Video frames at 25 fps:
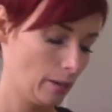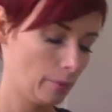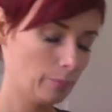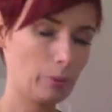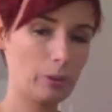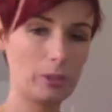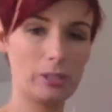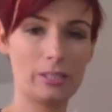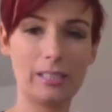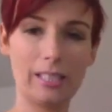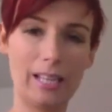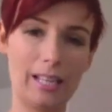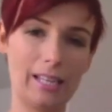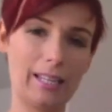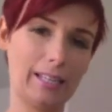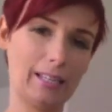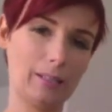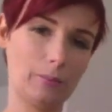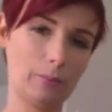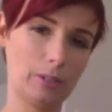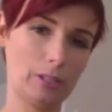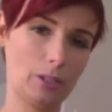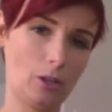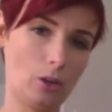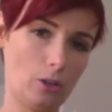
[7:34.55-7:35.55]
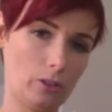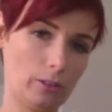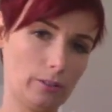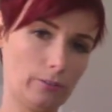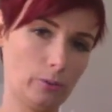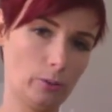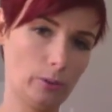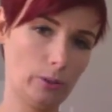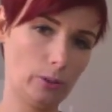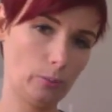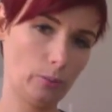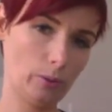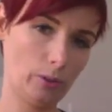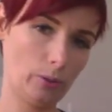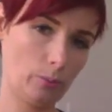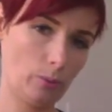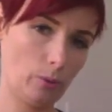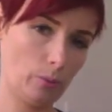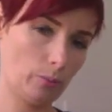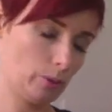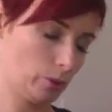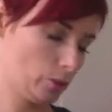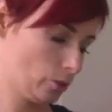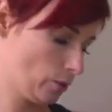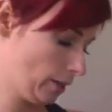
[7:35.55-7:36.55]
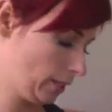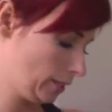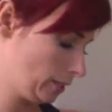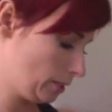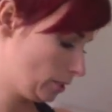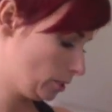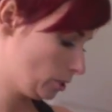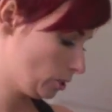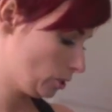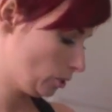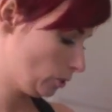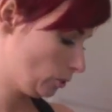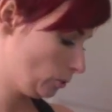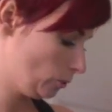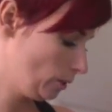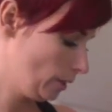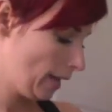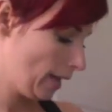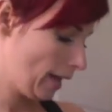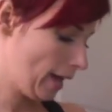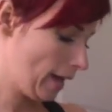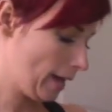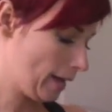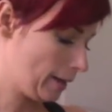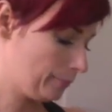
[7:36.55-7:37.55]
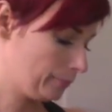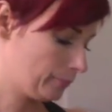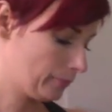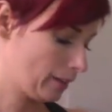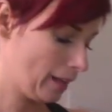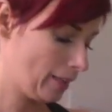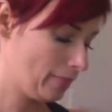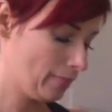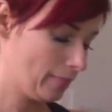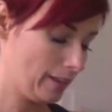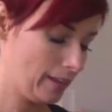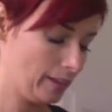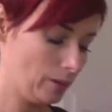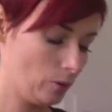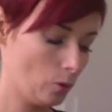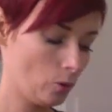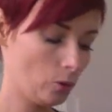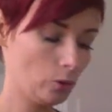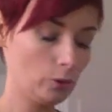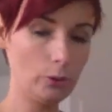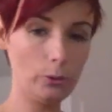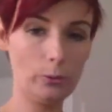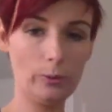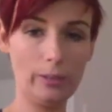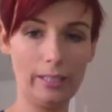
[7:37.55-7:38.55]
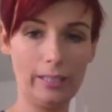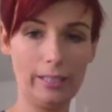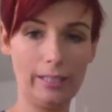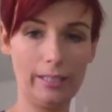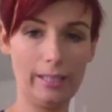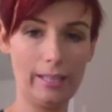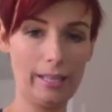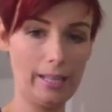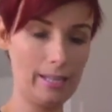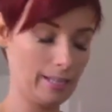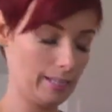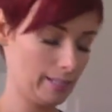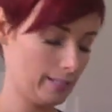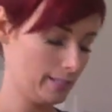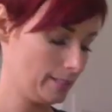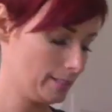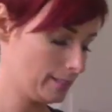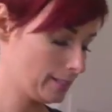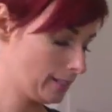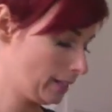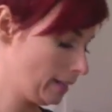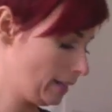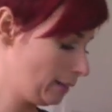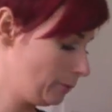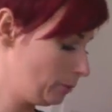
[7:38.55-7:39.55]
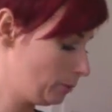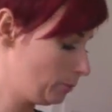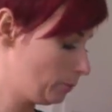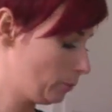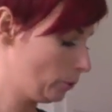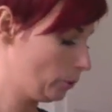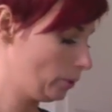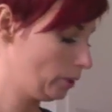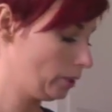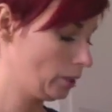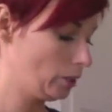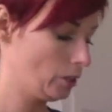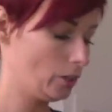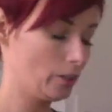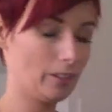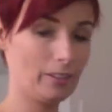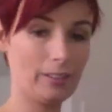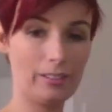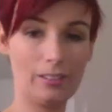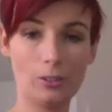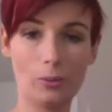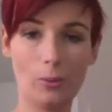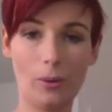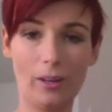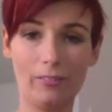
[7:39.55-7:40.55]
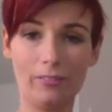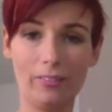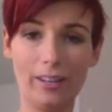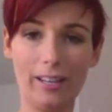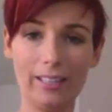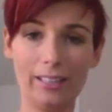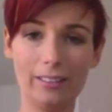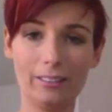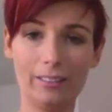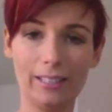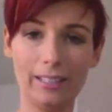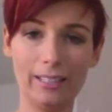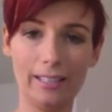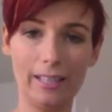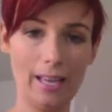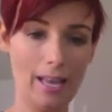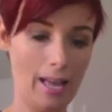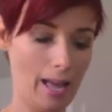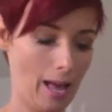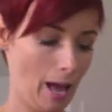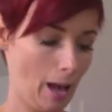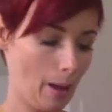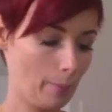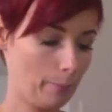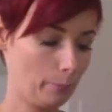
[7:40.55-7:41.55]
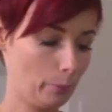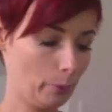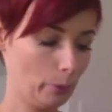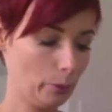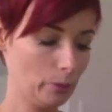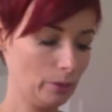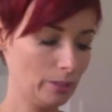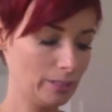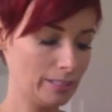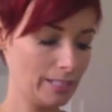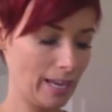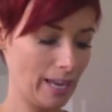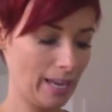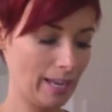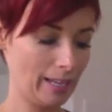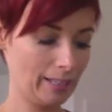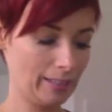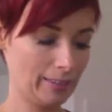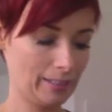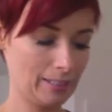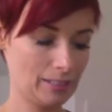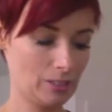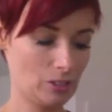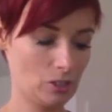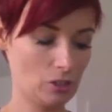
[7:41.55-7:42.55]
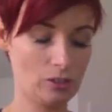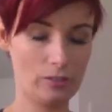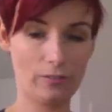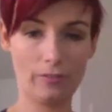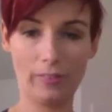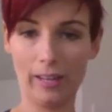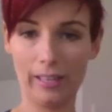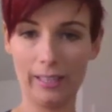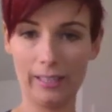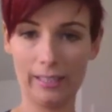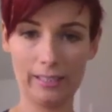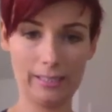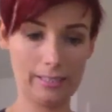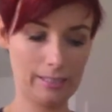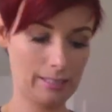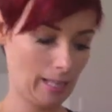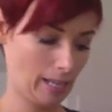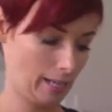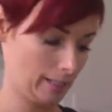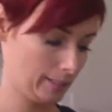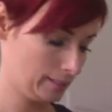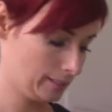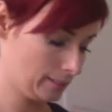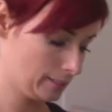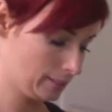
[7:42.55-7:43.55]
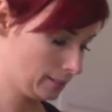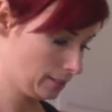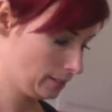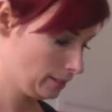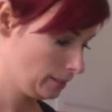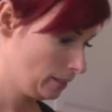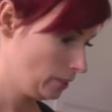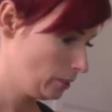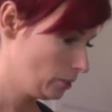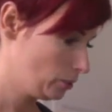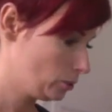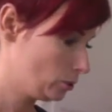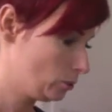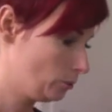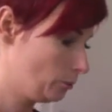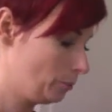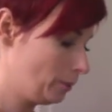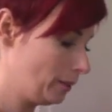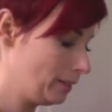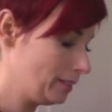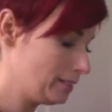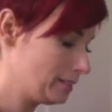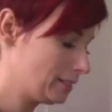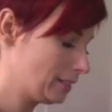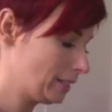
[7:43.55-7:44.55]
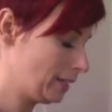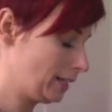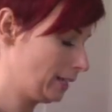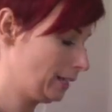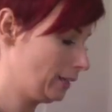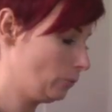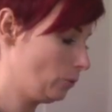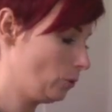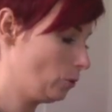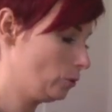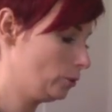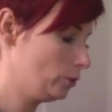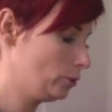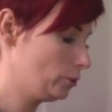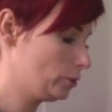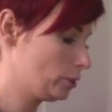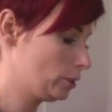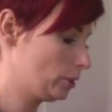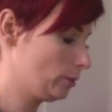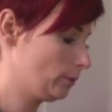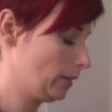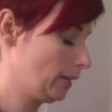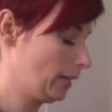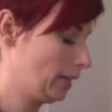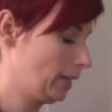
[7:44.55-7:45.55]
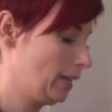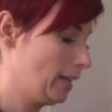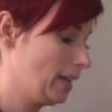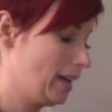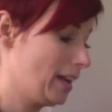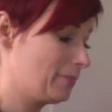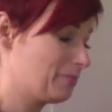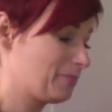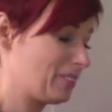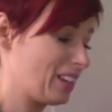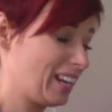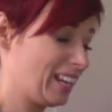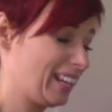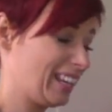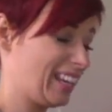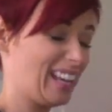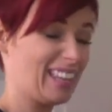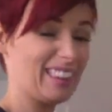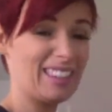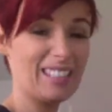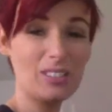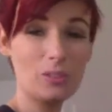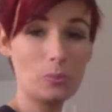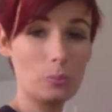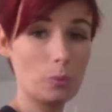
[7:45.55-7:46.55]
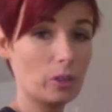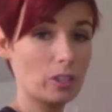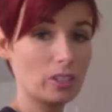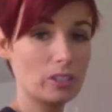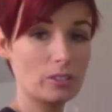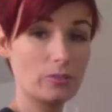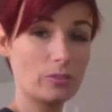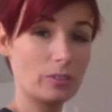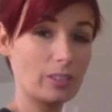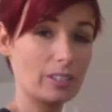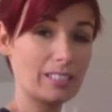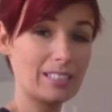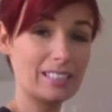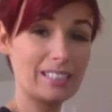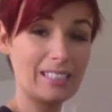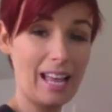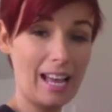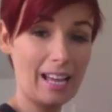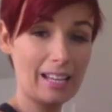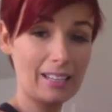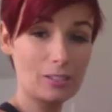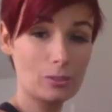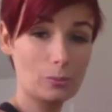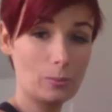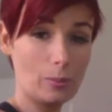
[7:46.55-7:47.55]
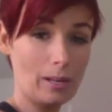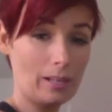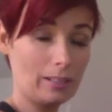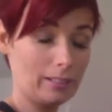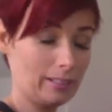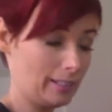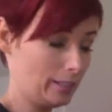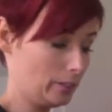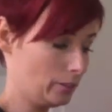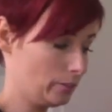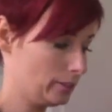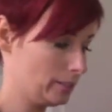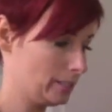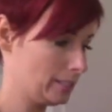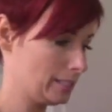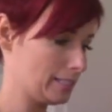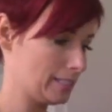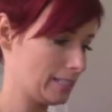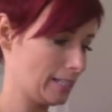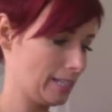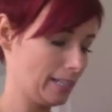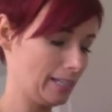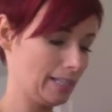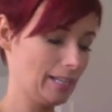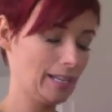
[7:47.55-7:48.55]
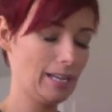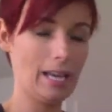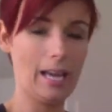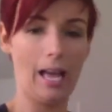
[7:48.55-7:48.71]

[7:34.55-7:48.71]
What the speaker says: Personally, I like it with the olive oil with what we're trying to do. And then all you need is, and I would boil a lot of these quite regularly, a boiled egg that's just finely sliced. So basically what you're doing, and again this works for a snack as well later in the day,